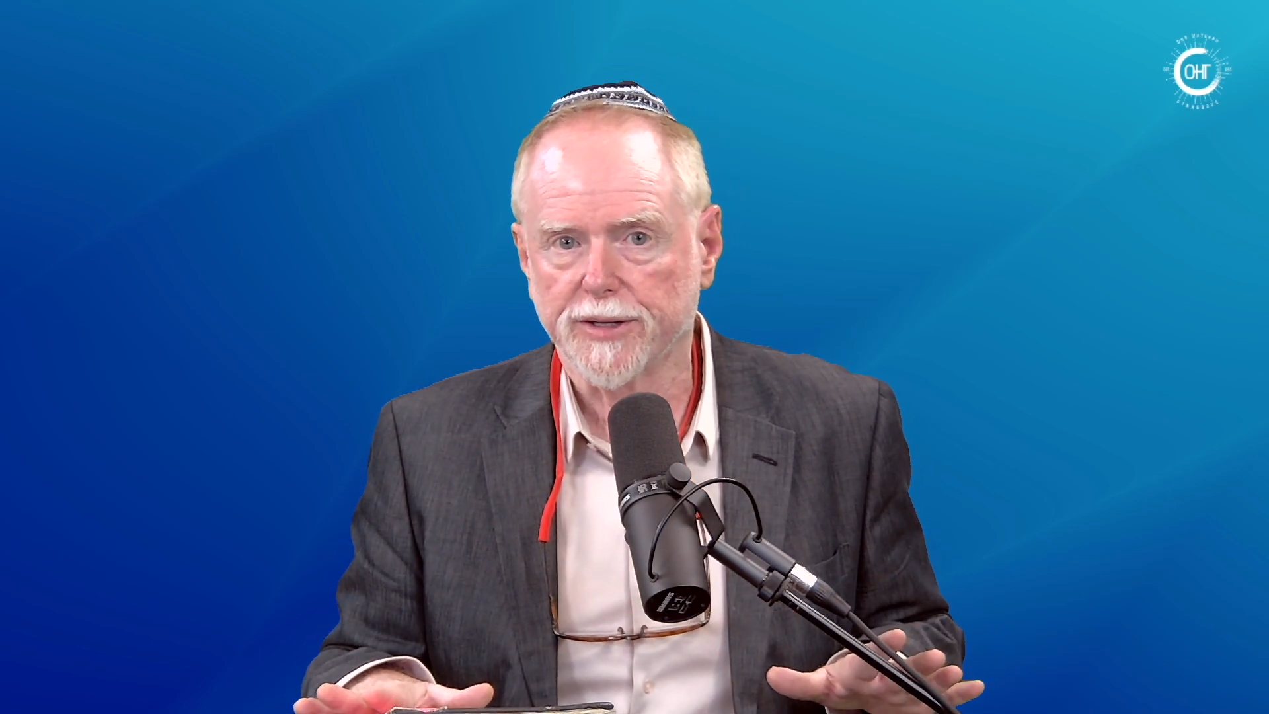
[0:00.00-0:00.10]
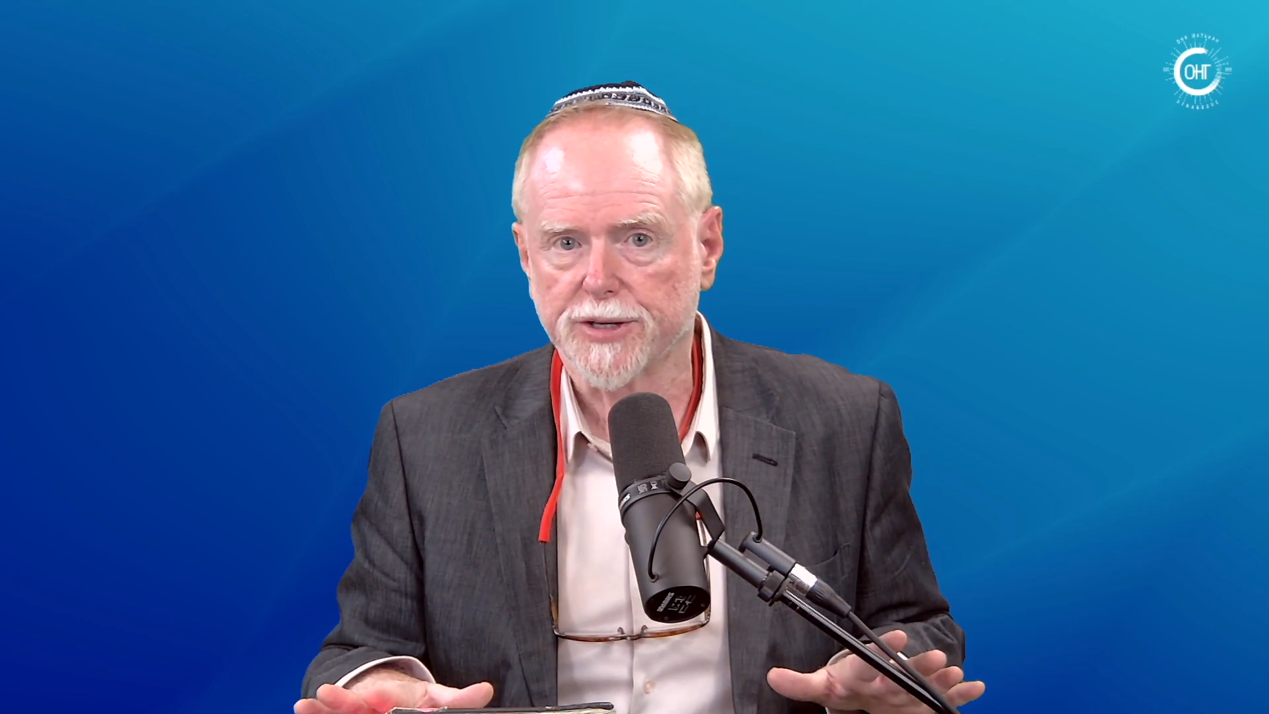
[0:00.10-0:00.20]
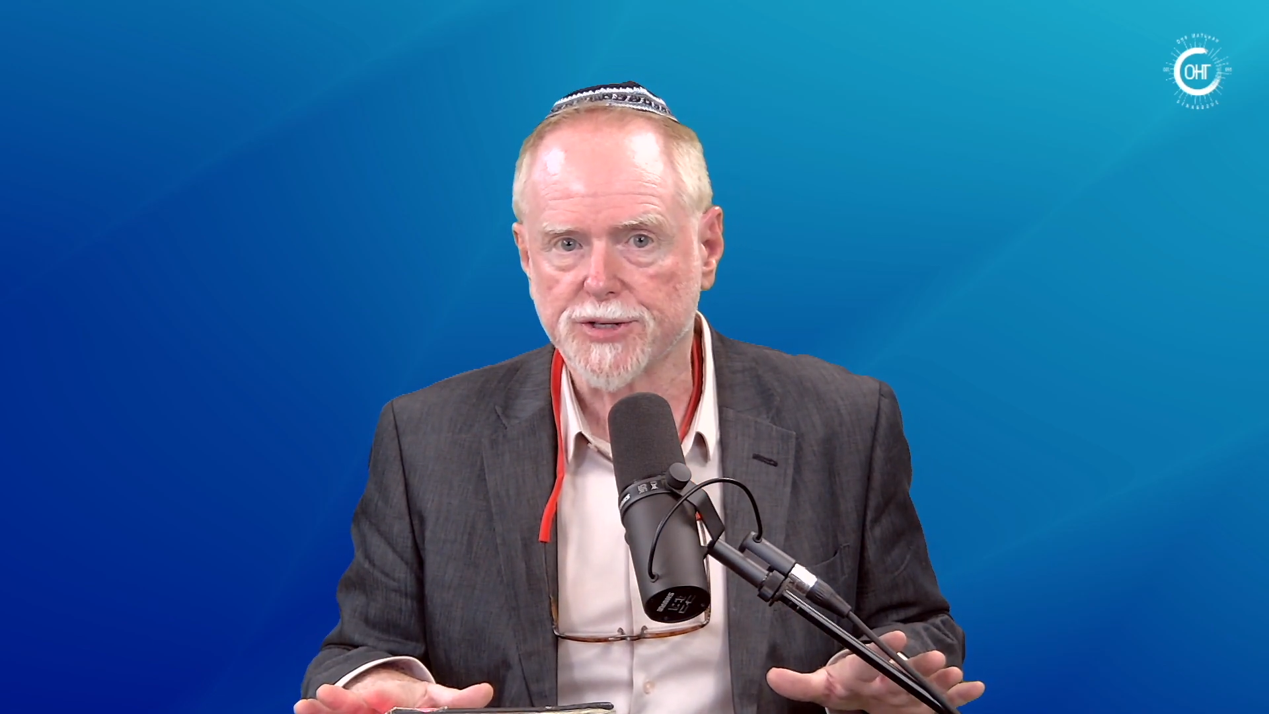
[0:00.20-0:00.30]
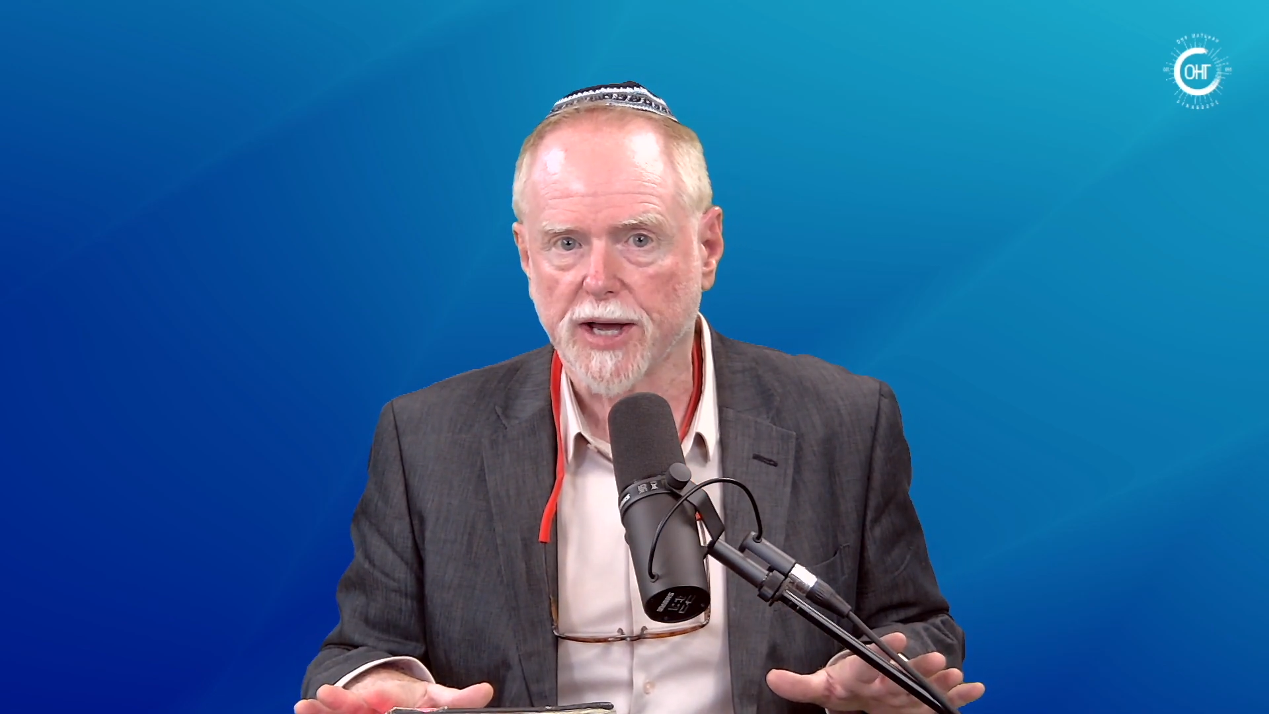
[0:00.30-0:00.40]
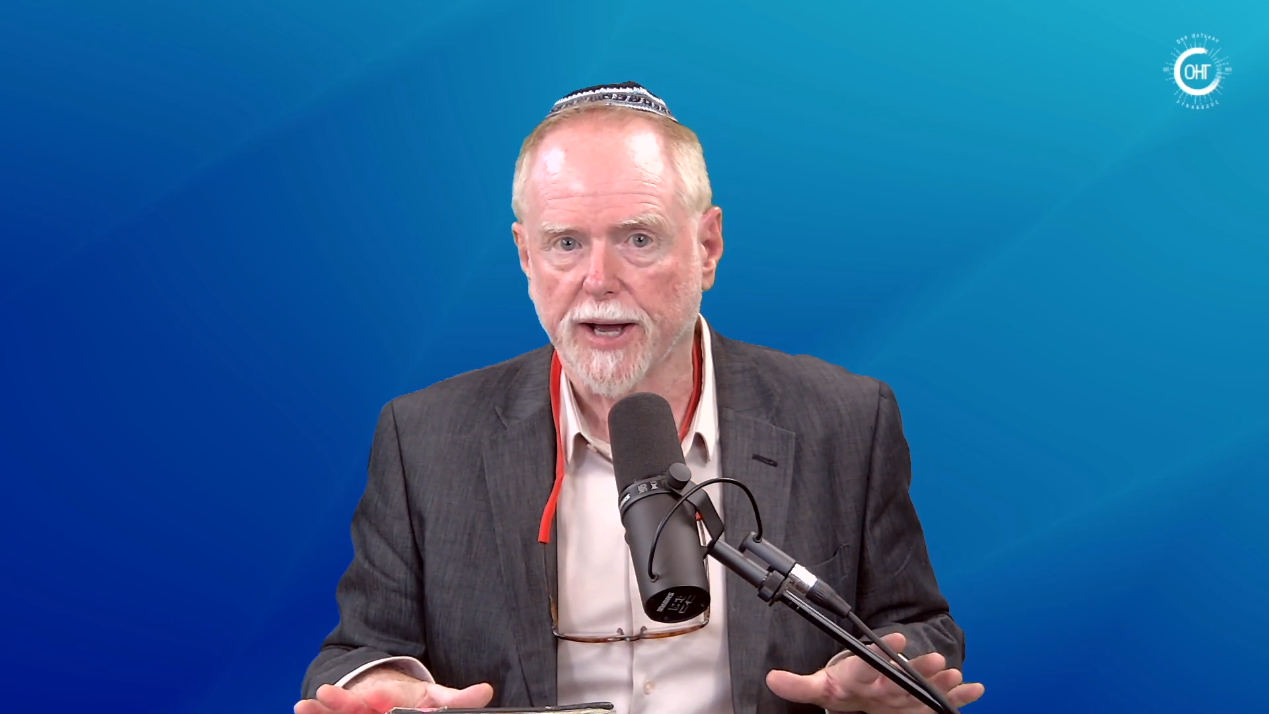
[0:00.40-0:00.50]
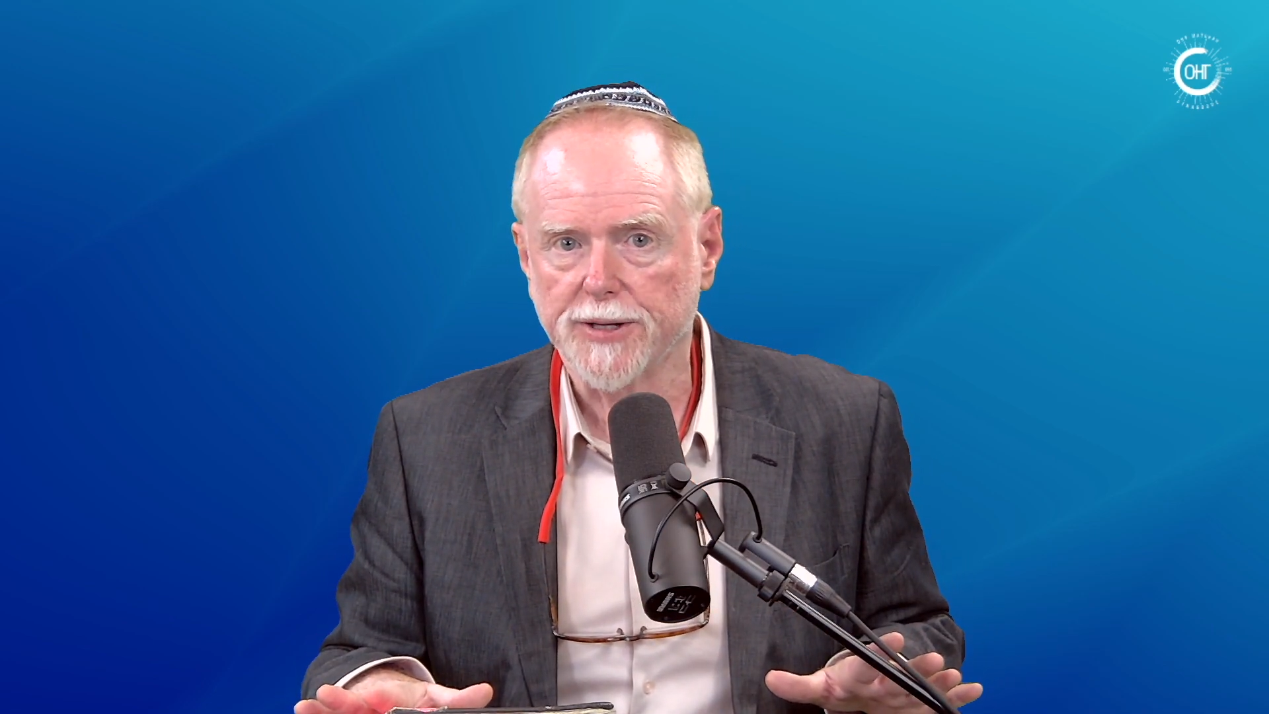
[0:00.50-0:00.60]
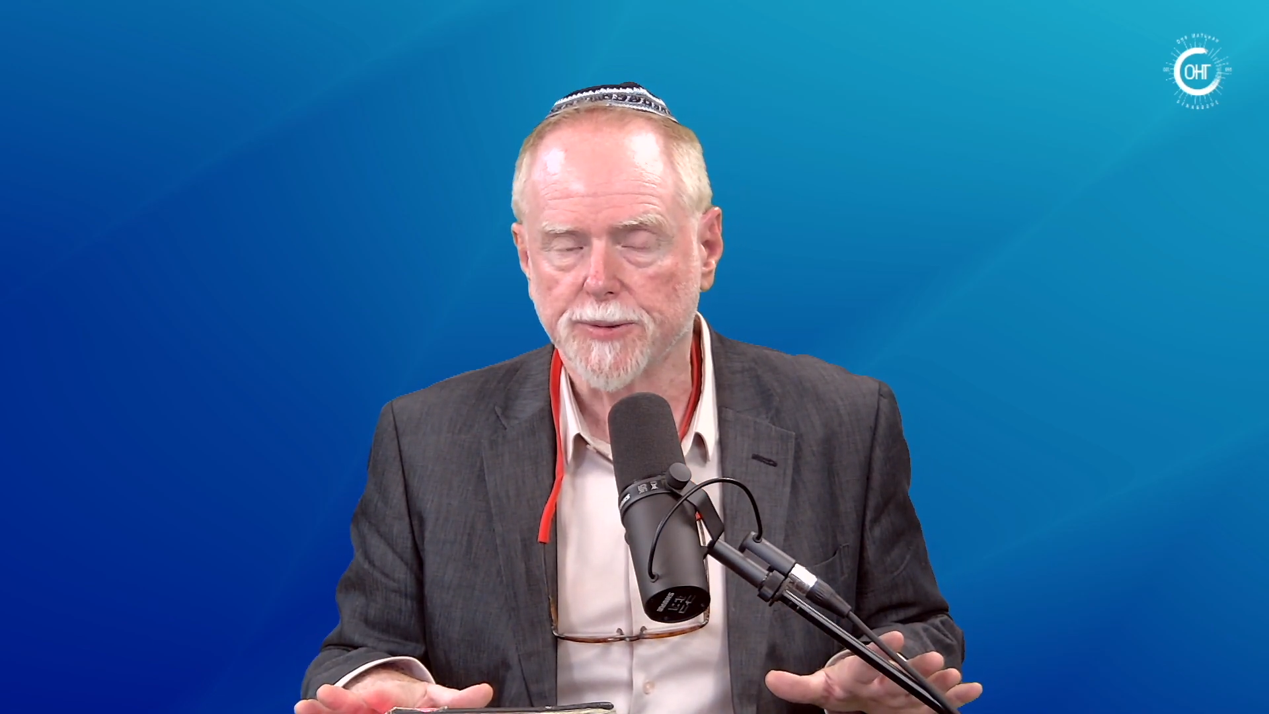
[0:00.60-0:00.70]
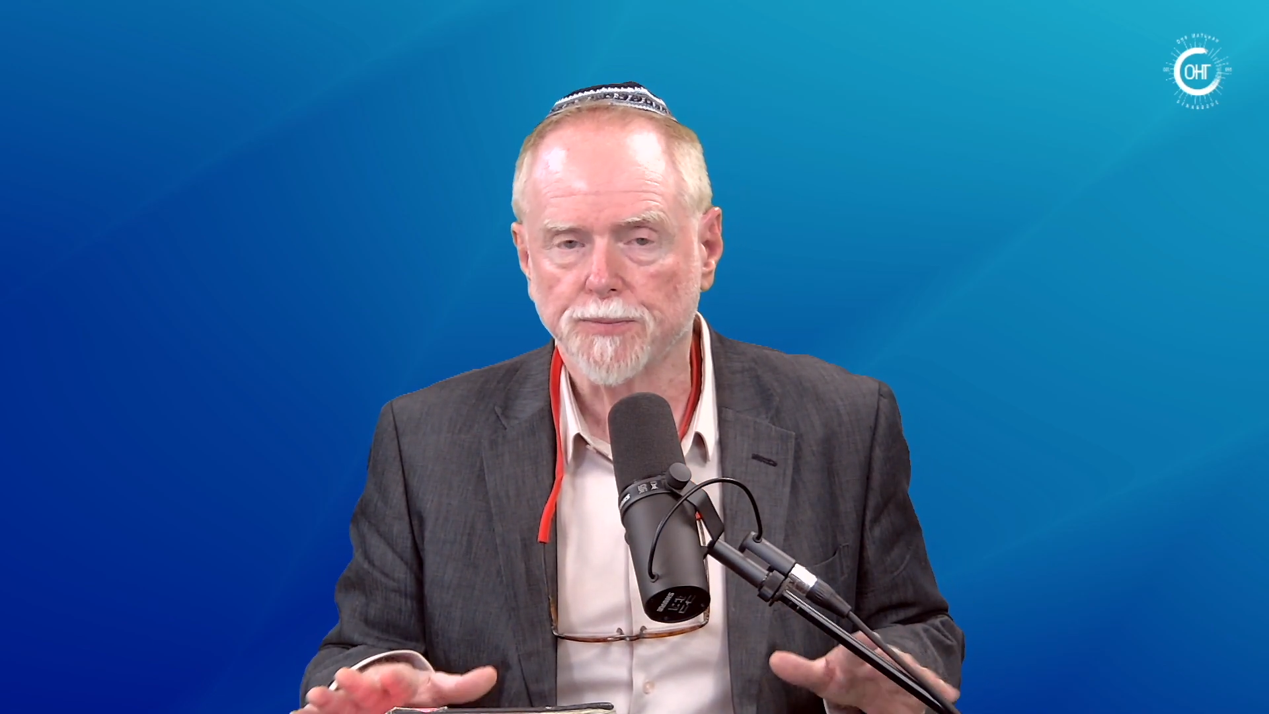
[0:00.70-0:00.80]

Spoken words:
decides.